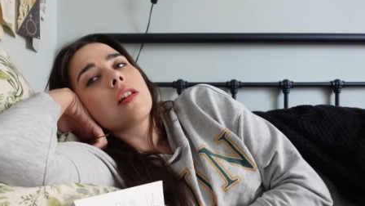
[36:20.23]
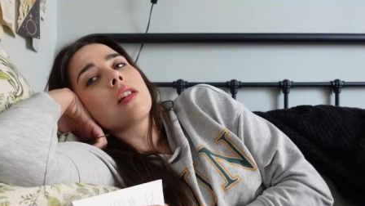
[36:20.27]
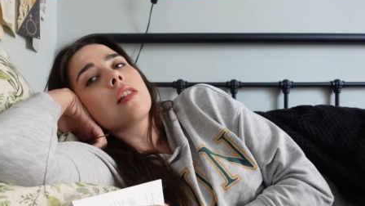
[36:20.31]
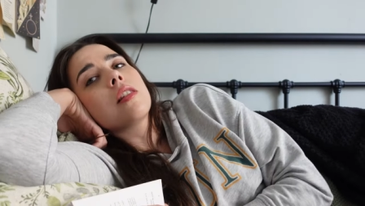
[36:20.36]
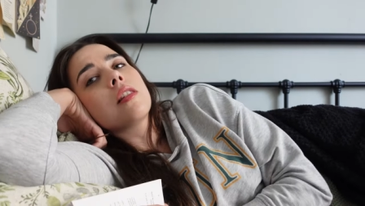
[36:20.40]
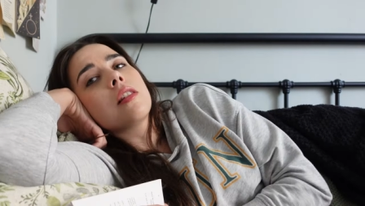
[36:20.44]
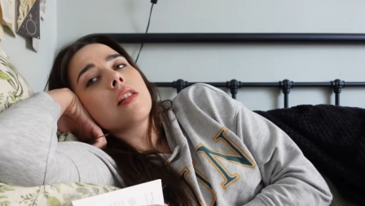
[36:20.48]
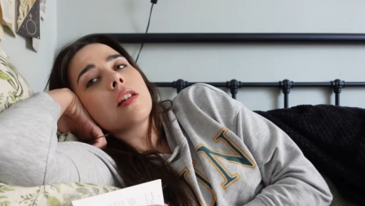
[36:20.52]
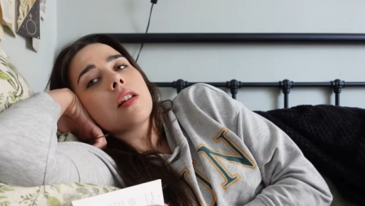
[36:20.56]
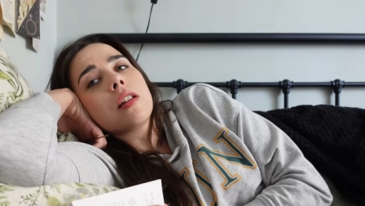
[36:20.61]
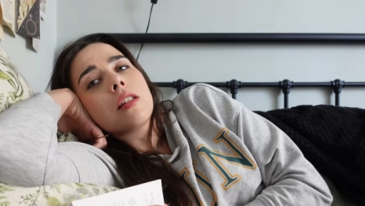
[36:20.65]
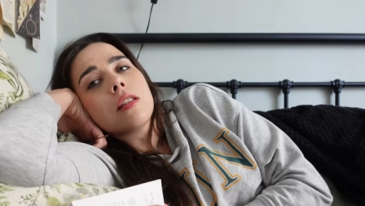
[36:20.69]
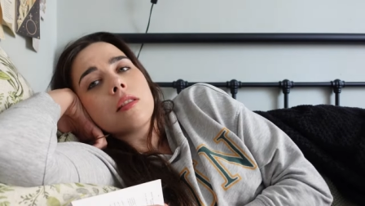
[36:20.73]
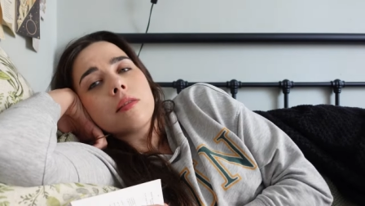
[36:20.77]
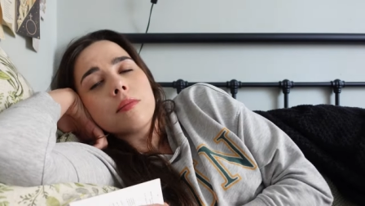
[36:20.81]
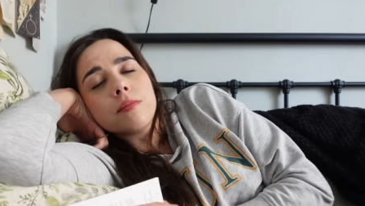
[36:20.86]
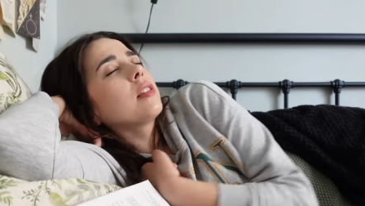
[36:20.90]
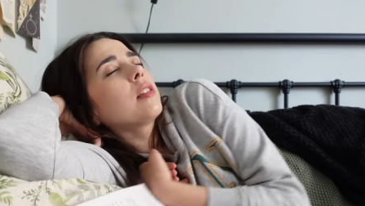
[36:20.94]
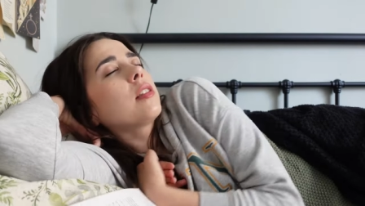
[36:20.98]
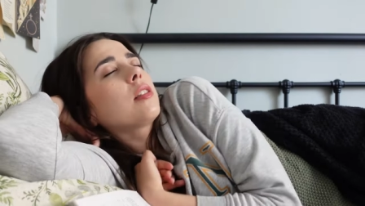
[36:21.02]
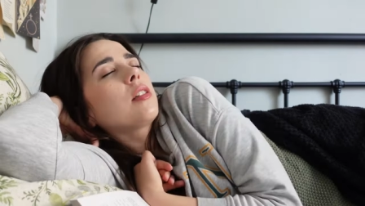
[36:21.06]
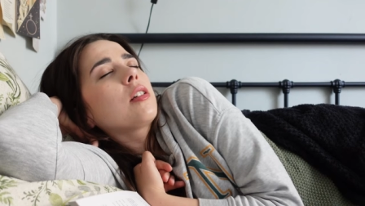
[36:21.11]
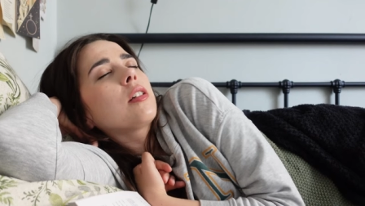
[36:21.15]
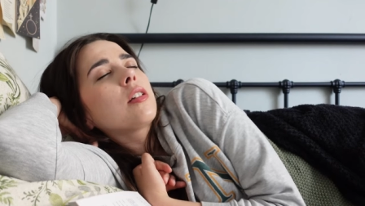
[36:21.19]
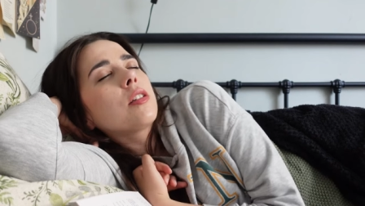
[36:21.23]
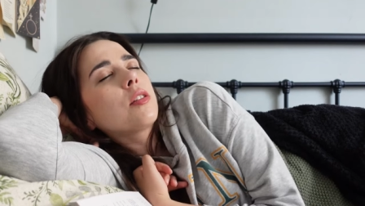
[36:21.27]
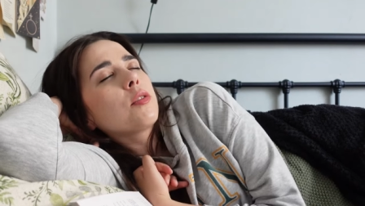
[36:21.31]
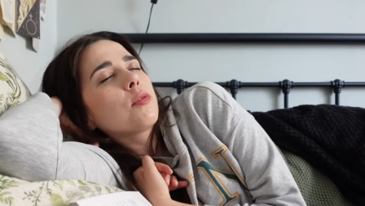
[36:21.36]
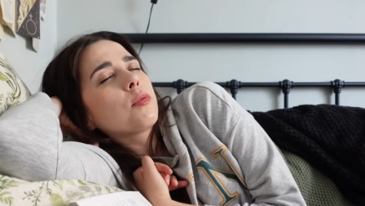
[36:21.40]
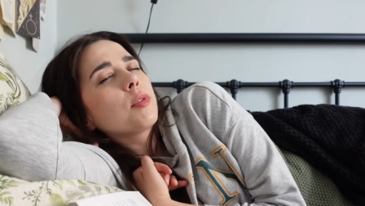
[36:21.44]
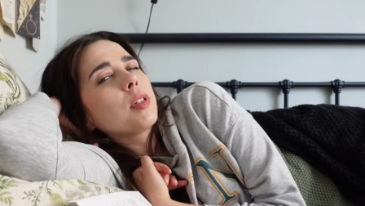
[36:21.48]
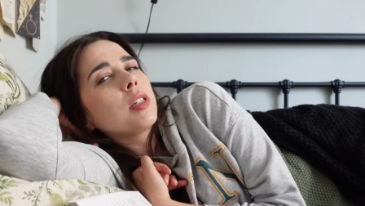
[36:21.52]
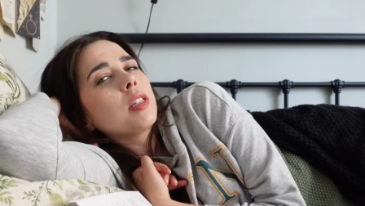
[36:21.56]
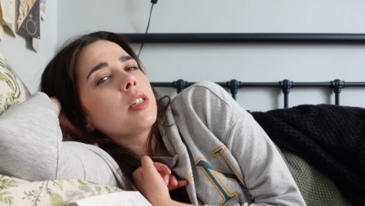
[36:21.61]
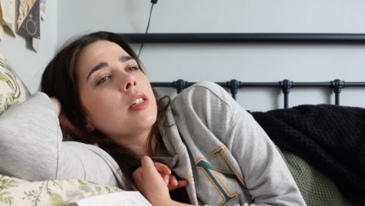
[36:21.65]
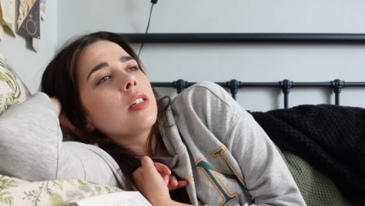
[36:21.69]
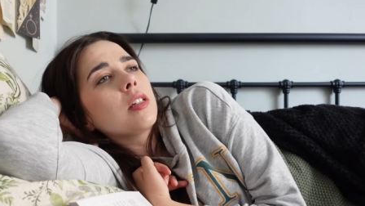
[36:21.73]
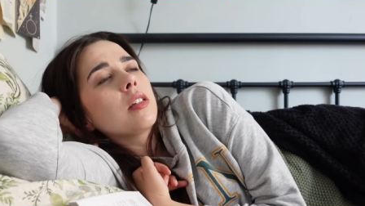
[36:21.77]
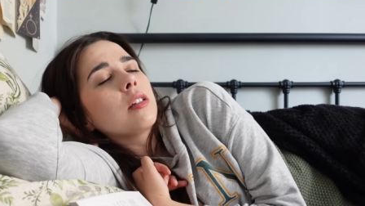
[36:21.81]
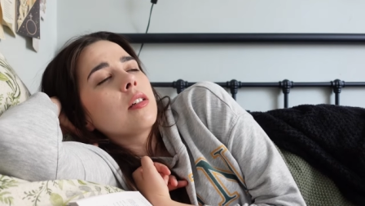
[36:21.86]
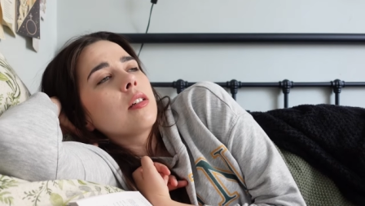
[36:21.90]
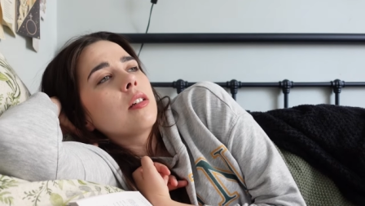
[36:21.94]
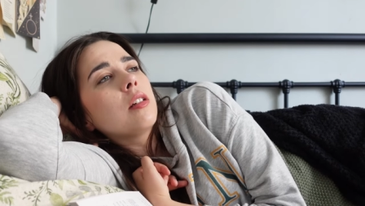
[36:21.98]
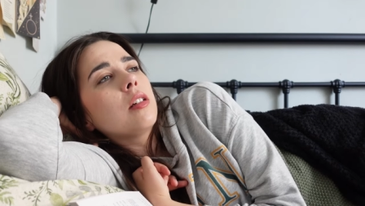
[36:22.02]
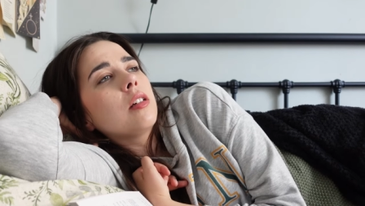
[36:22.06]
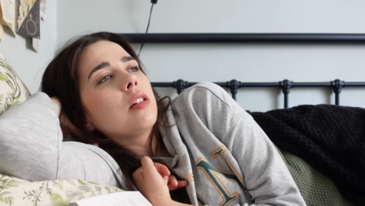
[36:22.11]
and then start reading